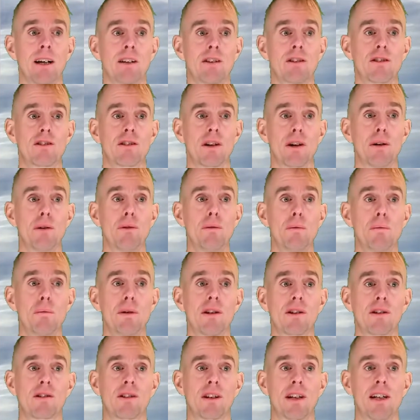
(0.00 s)
So
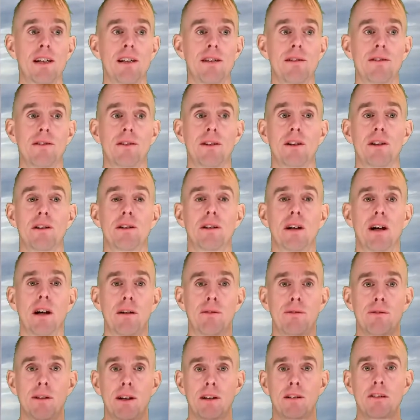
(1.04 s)
we'll see that
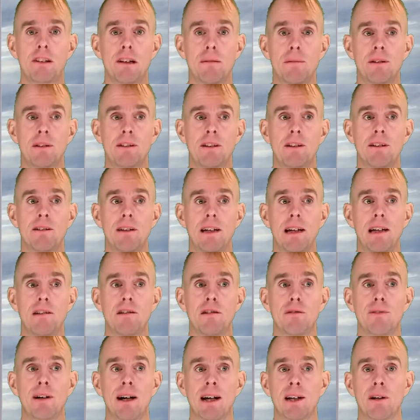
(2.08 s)
our flux limiter is
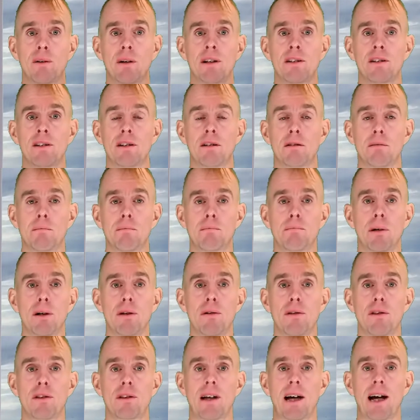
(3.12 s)
evaluated
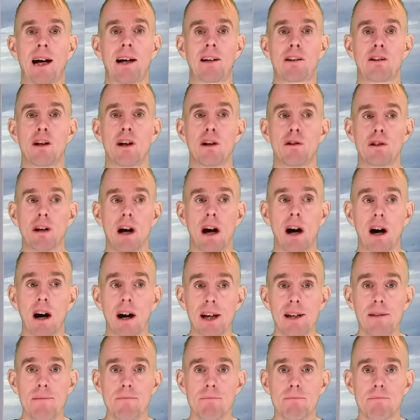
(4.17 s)
both at node
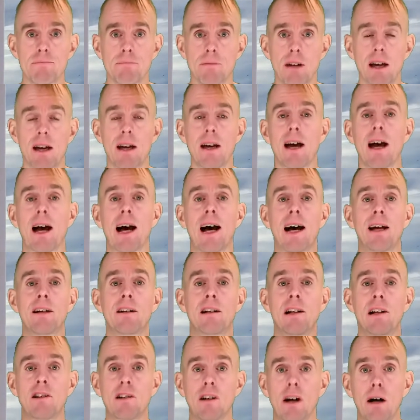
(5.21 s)
I and
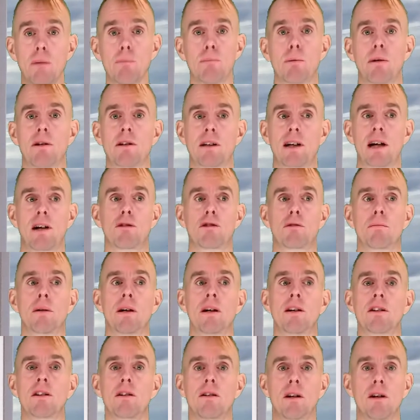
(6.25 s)
at its upwind
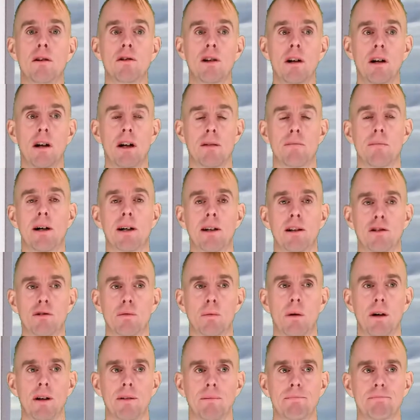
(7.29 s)
counterpart, node I minus
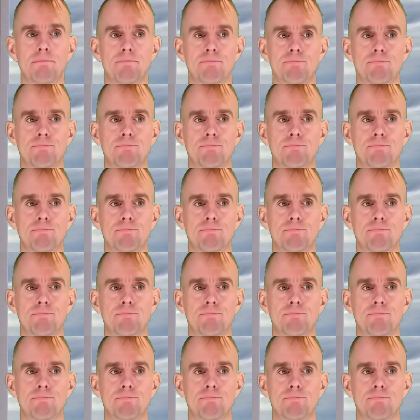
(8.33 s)
1.